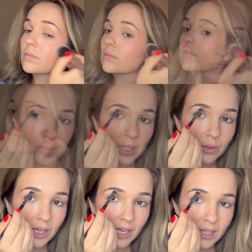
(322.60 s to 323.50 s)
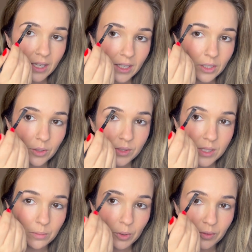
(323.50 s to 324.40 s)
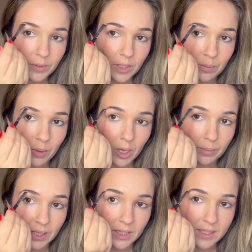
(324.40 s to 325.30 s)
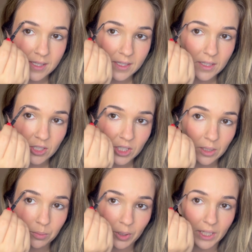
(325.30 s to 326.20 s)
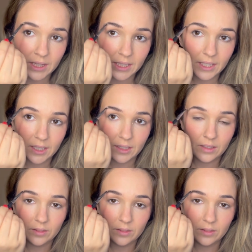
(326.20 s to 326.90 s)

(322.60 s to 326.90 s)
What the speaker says: So I'm gonna go ahead and use the Morphe pomade. This is in the shade Praline.